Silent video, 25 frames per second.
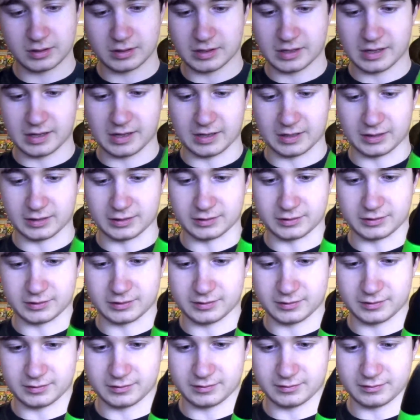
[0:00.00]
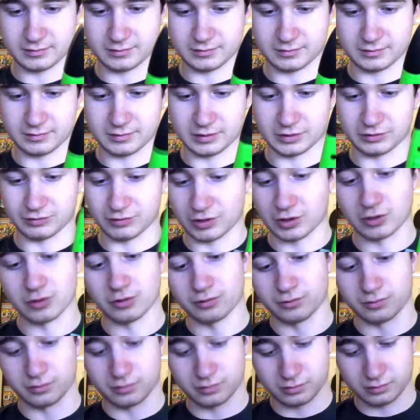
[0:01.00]
And it's really cool.
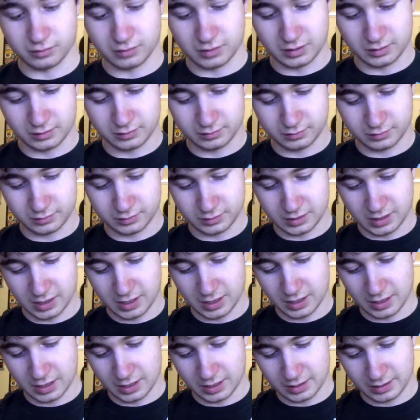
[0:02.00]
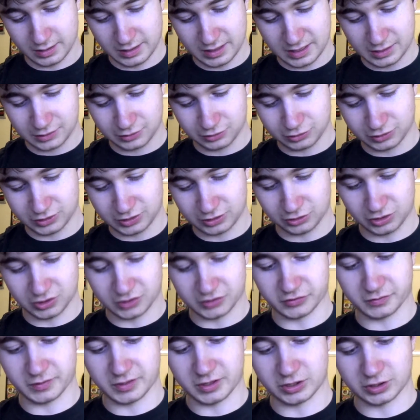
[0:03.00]
Interesting
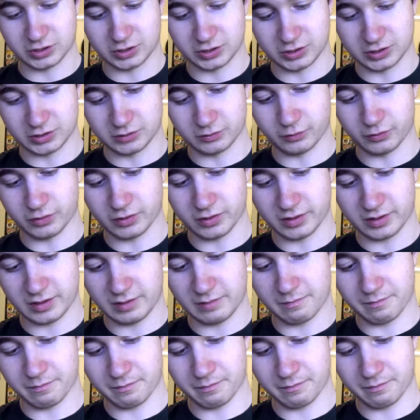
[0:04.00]
transformations is one of the